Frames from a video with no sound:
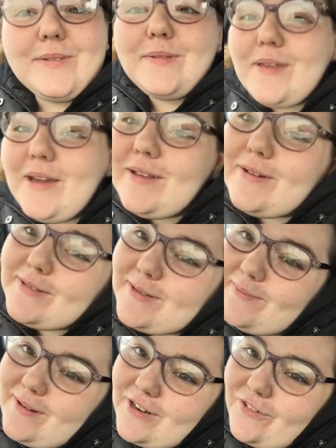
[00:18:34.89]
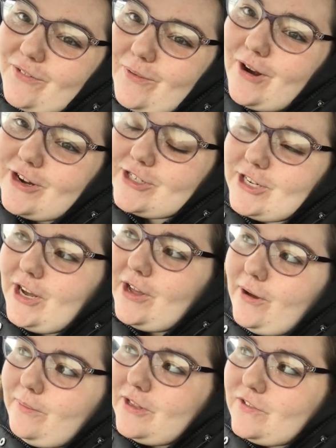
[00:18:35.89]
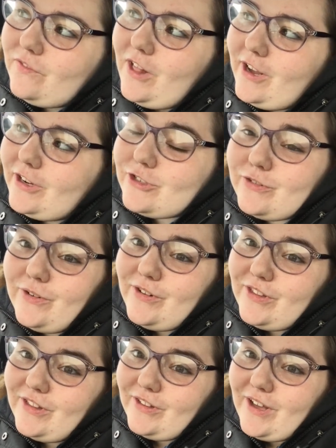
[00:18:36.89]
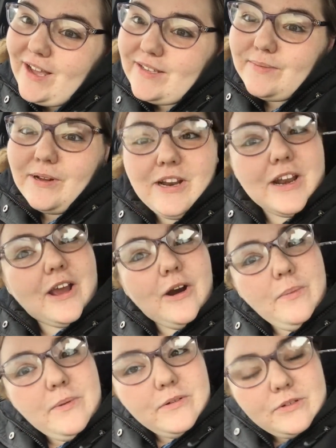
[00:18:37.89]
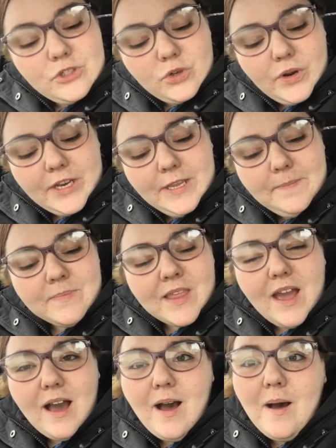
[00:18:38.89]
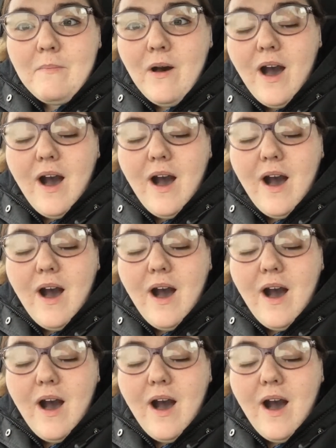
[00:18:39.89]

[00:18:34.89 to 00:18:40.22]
So thank y'all so much for watching. I hope this vlog is shorter than the last one, and I hope you enjoyed it. I